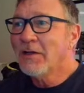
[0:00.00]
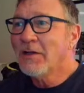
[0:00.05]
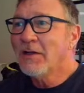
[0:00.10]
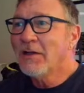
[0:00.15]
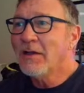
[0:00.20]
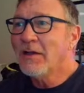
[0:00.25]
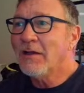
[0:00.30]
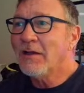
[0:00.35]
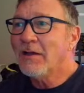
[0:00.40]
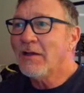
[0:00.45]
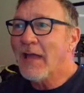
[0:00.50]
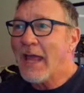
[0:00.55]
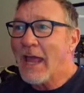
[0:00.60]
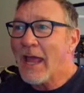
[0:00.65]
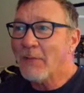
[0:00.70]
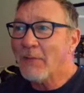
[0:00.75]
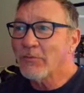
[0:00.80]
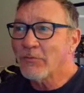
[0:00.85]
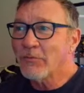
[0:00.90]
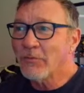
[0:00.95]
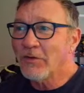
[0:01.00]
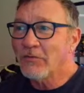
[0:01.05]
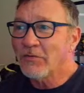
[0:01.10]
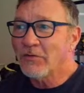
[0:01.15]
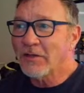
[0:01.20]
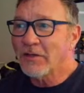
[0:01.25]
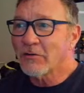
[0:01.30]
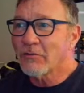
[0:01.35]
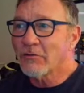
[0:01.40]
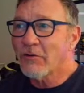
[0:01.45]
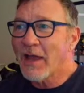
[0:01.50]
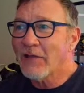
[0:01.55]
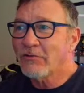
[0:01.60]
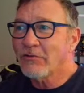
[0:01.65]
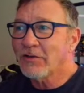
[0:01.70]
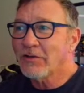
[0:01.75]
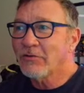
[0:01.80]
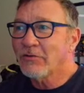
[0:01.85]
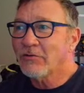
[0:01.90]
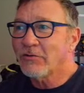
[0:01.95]
Apps freezing and
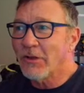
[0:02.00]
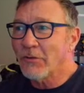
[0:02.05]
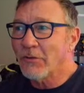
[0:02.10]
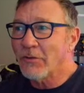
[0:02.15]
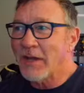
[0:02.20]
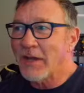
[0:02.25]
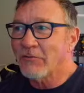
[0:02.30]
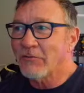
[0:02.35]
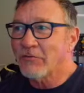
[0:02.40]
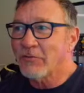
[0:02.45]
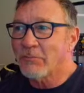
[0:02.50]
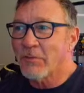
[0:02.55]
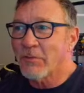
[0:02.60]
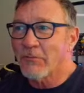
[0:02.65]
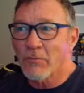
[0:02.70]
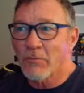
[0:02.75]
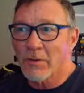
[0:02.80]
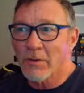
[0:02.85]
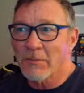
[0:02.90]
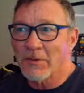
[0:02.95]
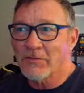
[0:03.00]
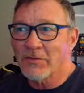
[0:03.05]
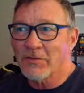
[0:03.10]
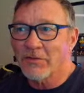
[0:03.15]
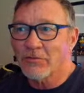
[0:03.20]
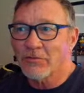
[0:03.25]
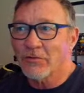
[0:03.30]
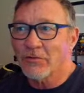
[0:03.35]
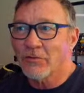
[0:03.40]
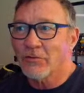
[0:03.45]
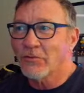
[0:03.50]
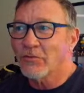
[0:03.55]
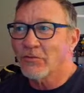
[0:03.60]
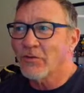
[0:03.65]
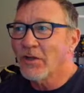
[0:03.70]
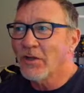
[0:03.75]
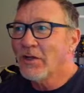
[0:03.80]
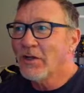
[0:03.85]
crashing, slowdowns and performance issues,